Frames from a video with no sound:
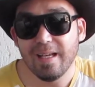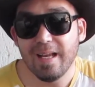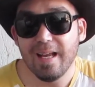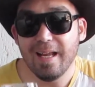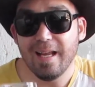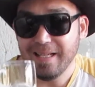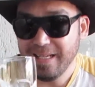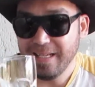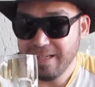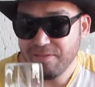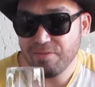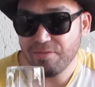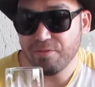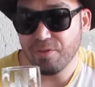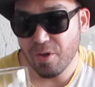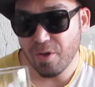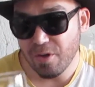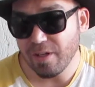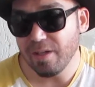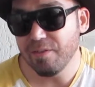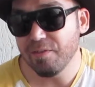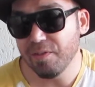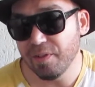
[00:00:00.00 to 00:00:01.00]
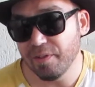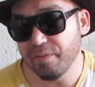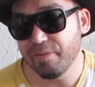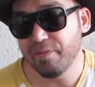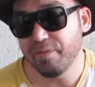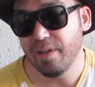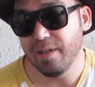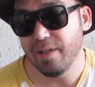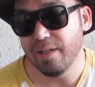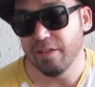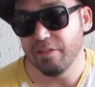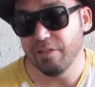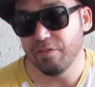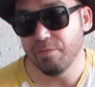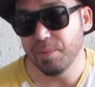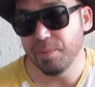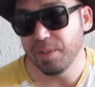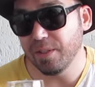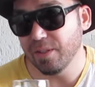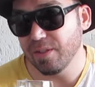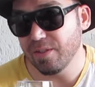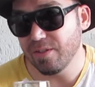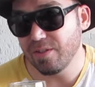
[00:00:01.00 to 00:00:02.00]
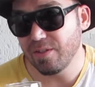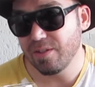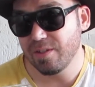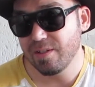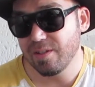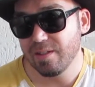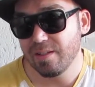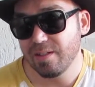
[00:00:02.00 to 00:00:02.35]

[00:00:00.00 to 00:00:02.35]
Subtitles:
and if not even a 5, because